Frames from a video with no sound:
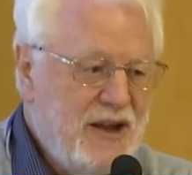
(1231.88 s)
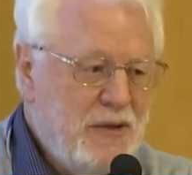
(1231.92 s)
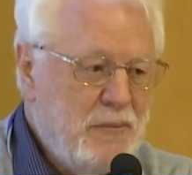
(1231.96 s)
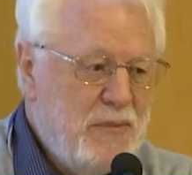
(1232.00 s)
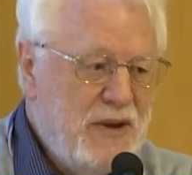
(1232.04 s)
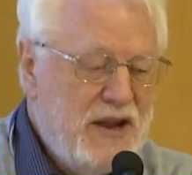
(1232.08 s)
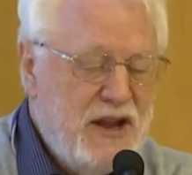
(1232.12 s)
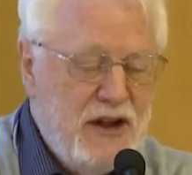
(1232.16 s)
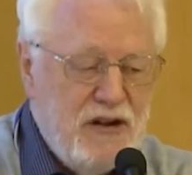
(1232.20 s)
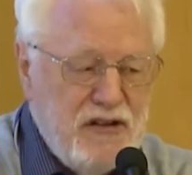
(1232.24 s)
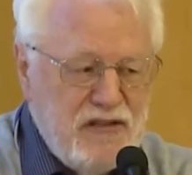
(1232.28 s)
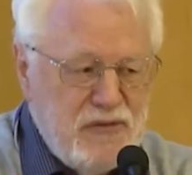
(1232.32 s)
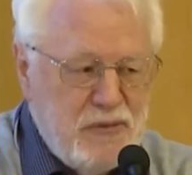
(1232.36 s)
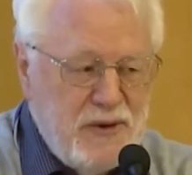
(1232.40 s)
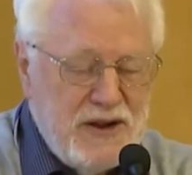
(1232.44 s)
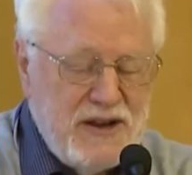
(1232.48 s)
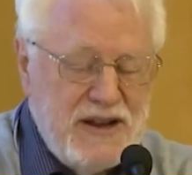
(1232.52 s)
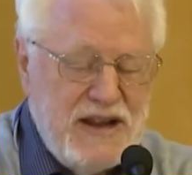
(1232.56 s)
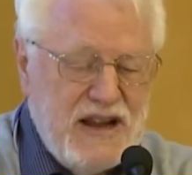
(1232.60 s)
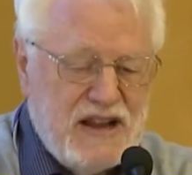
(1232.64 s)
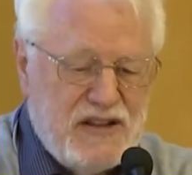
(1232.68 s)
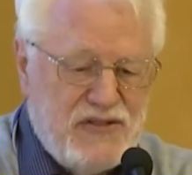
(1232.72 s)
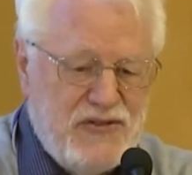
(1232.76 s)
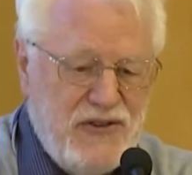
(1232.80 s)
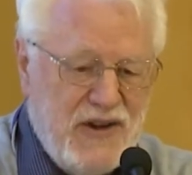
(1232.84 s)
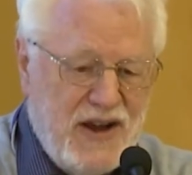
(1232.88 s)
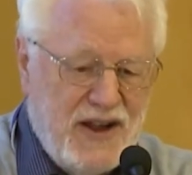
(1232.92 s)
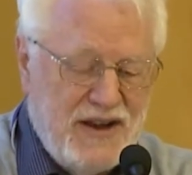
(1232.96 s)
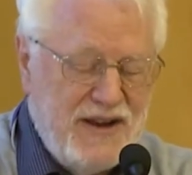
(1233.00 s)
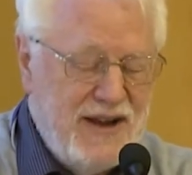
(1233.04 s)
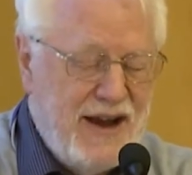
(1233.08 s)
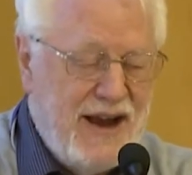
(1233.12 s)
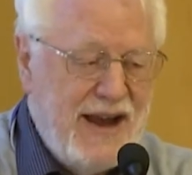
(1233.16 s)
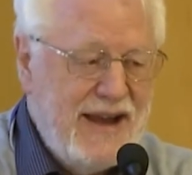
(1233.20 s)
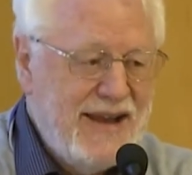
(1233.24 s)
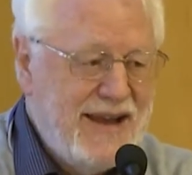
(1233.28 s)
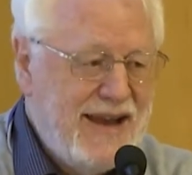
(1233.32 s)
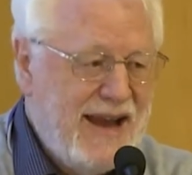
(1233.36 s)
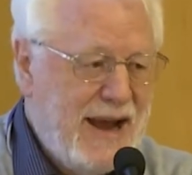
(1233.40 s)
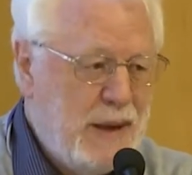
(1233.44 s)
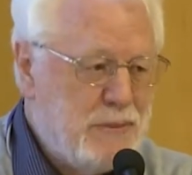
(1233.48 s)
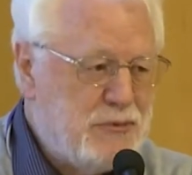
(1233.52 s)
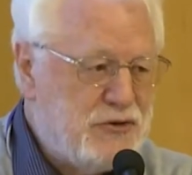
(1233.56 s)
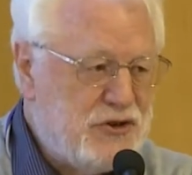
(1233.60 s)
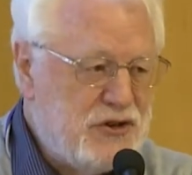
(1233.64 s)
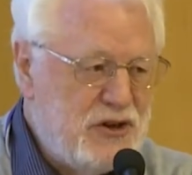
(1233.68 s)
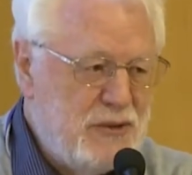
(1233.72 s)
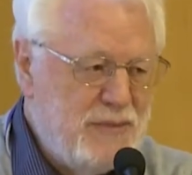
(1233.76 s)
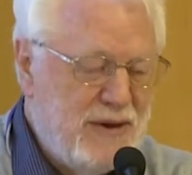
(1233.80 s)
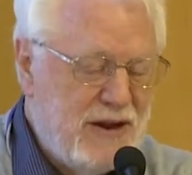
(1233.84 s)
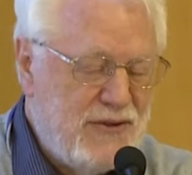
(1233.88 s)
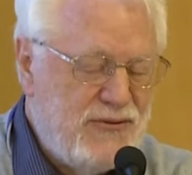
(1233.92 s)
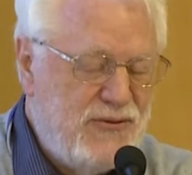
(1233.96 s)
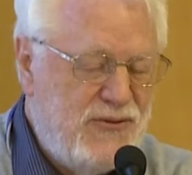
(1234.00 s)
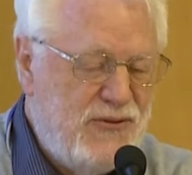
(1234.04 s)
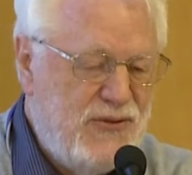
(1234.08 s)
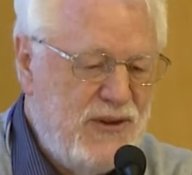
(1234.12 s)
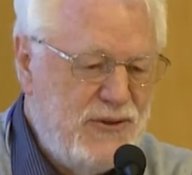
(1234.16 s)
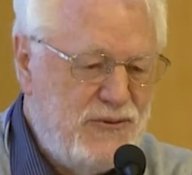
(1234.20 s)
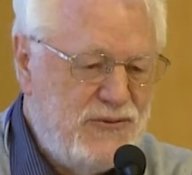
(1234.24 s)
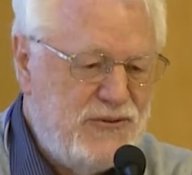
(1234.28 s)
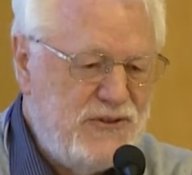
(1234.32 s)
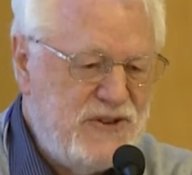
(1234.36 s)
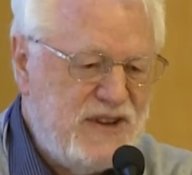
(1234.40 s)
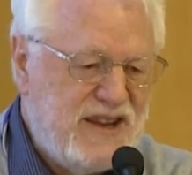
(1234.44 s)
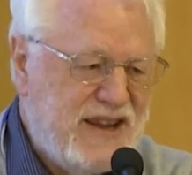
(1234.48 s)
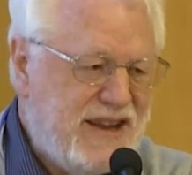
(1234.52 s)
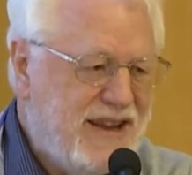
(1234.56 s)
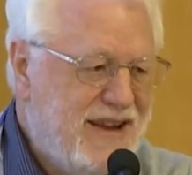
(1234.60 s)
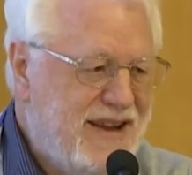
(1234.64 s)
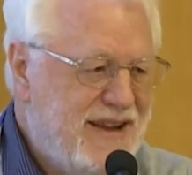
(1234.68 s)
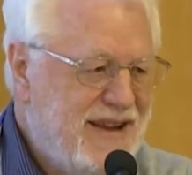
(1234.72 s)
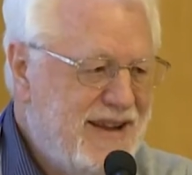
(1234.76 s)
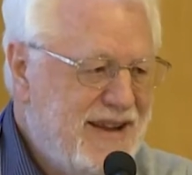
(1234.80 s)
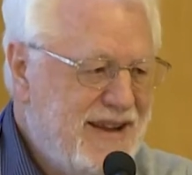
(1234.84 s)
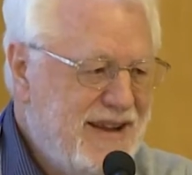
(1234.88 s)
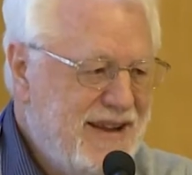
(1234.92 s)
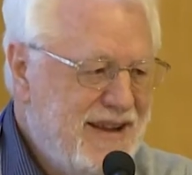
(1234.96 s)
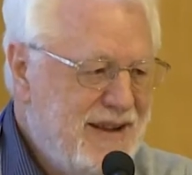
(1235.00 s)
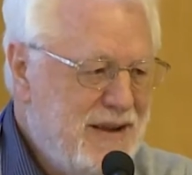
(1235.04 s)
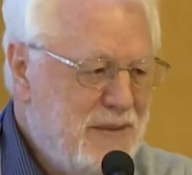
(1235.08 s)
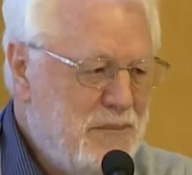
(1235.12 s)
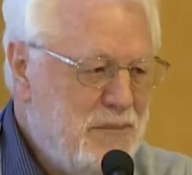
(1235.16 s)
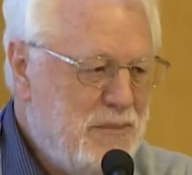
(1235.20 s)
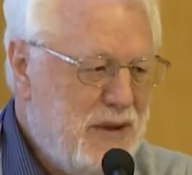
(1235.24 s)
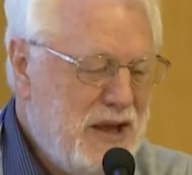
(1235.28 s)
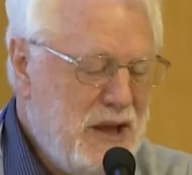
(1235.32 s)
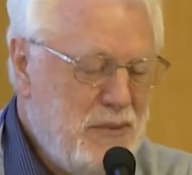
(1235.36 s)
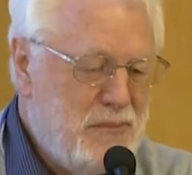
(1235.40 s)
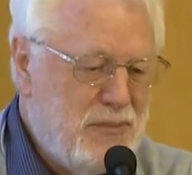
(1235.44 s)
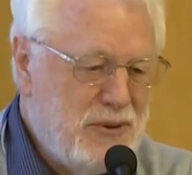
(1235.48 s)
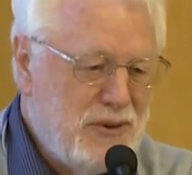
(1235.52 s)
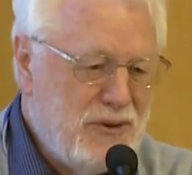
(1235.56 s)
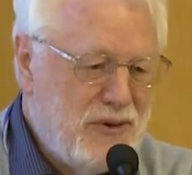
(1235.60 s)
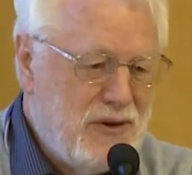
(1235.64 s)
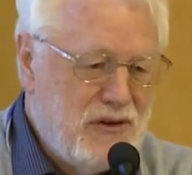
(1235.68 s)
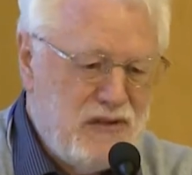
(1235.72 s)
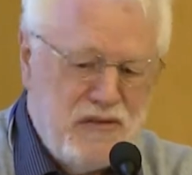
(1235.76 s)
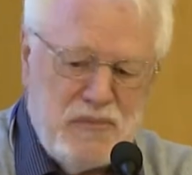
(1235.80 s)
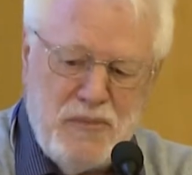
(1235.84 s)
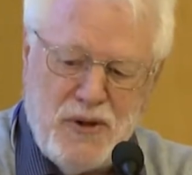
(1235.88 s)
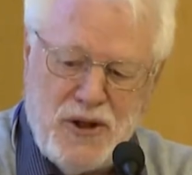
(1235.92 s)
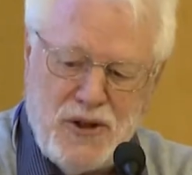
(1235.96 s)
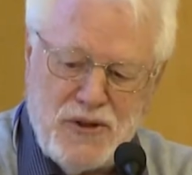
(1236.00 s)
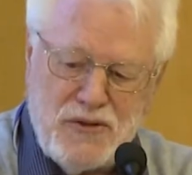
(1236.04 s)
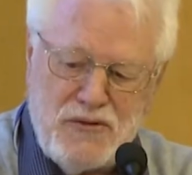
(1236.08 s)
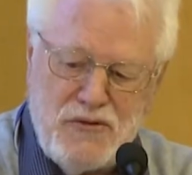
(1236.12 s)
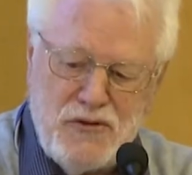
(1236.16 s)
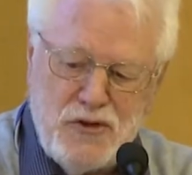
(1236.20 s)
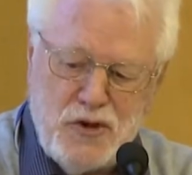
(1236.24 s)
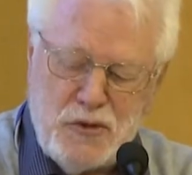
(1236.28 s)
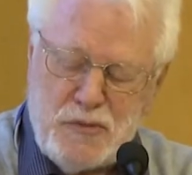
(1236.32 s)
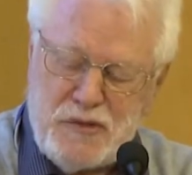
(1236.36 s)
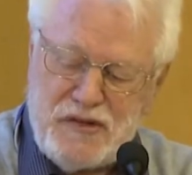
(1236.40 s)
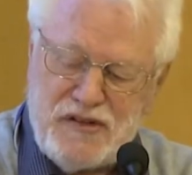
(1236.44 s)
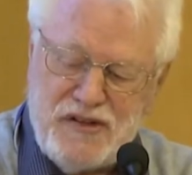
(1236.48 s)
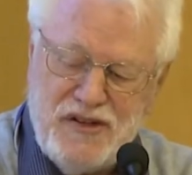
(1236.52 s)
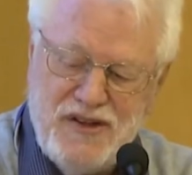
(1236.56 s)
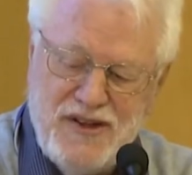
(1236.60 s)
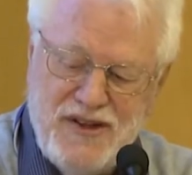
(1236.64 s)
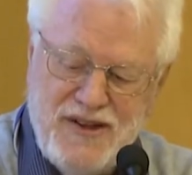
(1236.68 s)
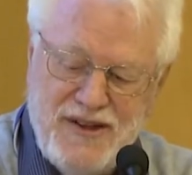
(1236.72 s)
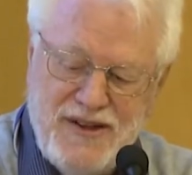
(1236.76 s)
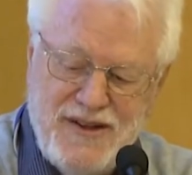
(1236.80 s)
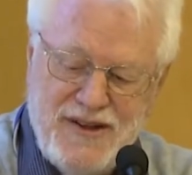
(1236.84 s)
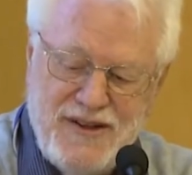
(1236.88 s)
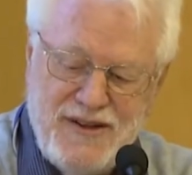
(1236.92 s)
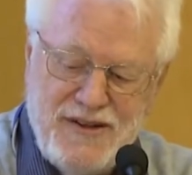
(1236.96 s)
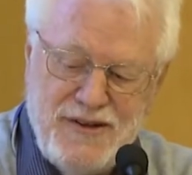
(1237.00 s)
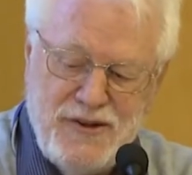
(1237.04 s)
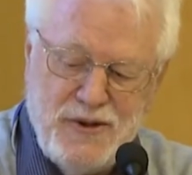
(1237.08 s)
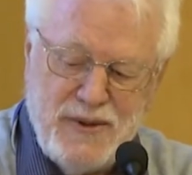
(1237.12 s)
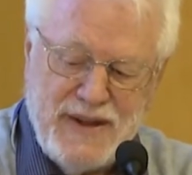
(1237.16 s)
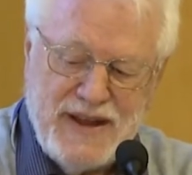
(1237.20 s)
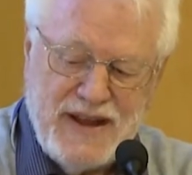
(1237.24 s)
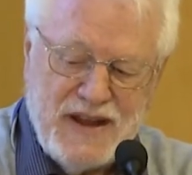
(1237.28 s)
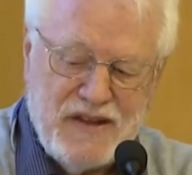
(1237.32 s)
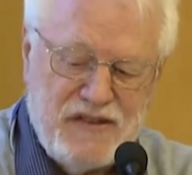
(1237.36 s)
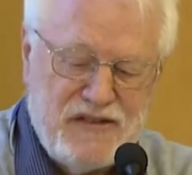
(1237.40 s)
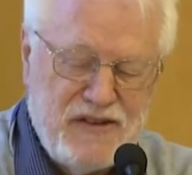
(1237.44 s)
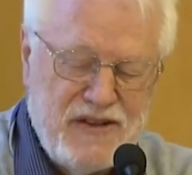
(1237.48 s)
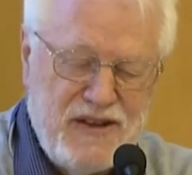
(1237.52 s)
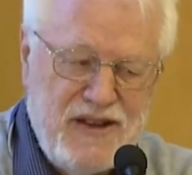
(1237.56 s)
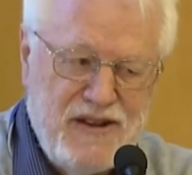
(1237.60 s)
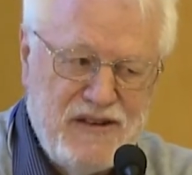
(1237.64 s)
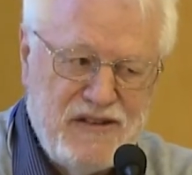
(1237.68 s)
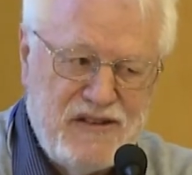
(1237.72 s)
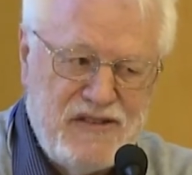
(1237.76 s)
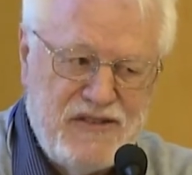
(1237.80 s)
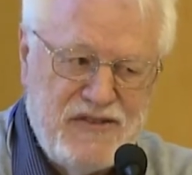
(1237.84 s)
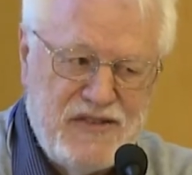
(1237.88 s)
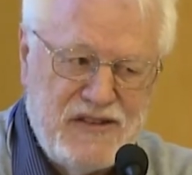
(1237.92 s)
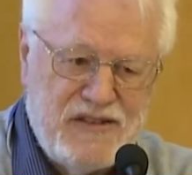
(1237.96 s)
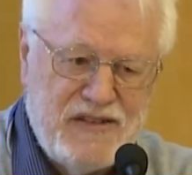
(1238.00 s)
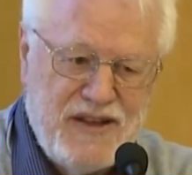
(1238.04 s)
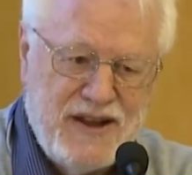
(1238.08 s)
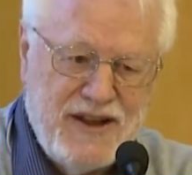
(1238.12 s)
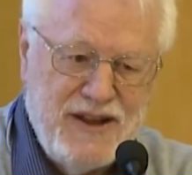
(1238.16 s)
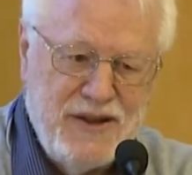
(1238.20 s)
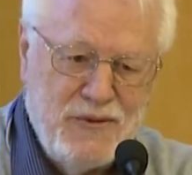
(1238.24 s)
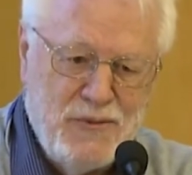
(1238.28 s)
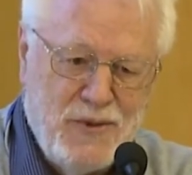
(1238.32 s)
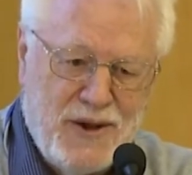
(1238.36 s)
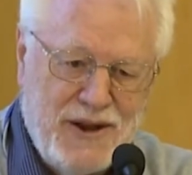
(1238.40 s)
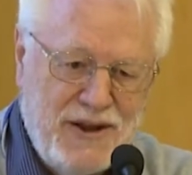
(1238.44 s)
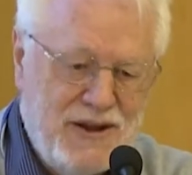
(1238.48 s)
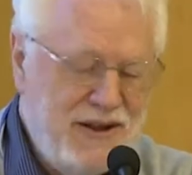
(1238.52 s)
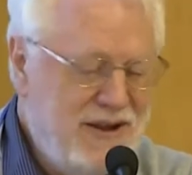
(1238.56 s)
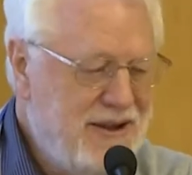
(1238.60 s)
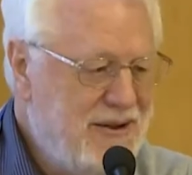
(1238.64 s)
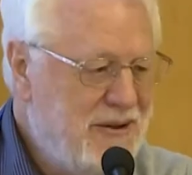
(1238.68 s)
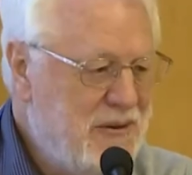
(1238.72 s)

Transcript: But here's where it gets fun. I captured about 50 people or small groups doing it. So here's the second one.